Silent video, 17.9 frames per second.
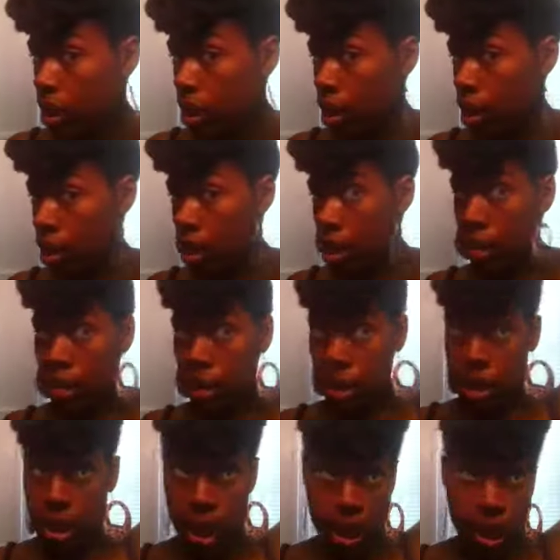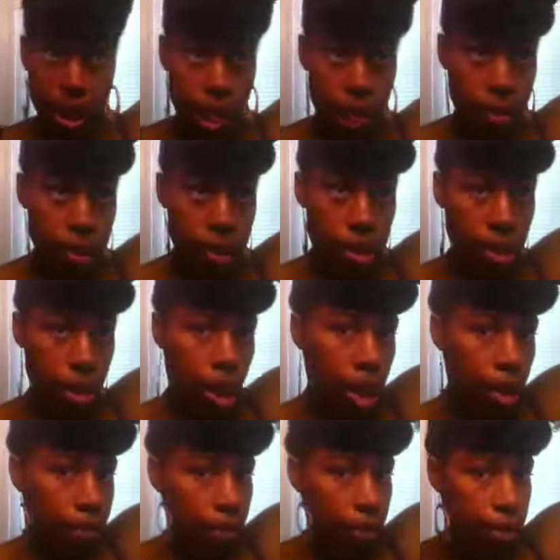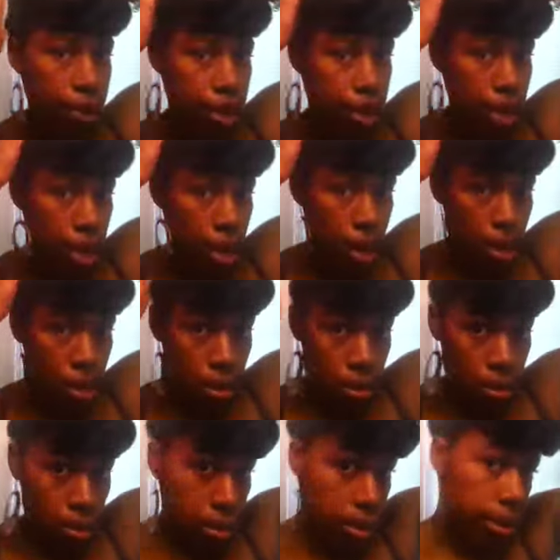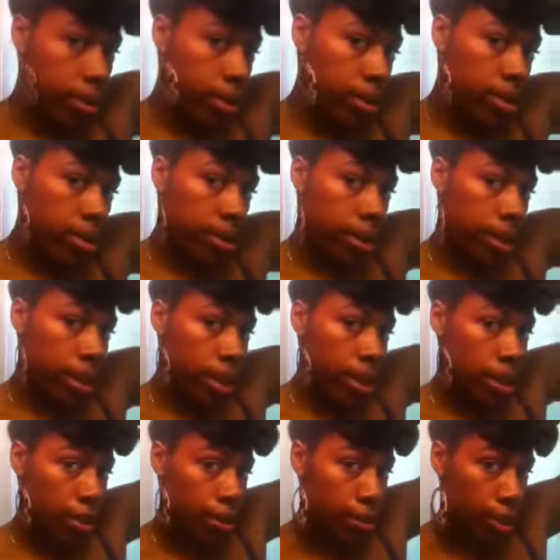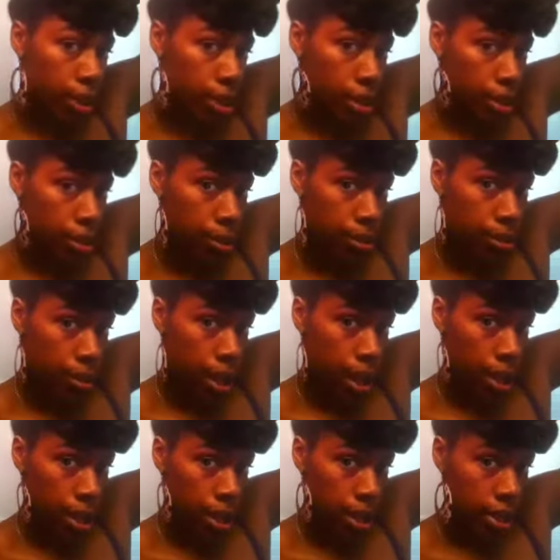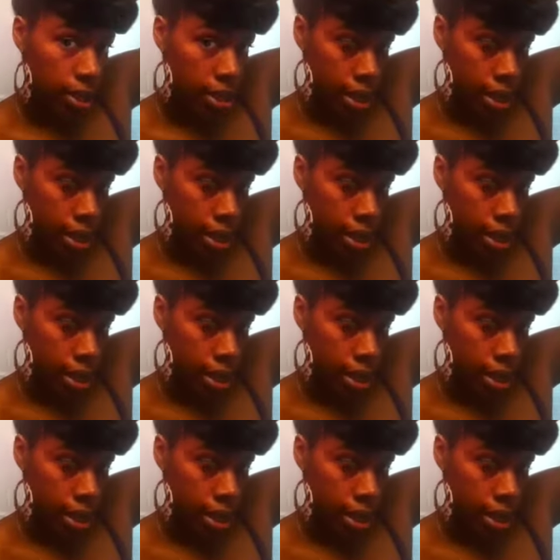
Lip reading: And typically tie it down with a scarf, and you're good to go. I think it's a really cute, elegant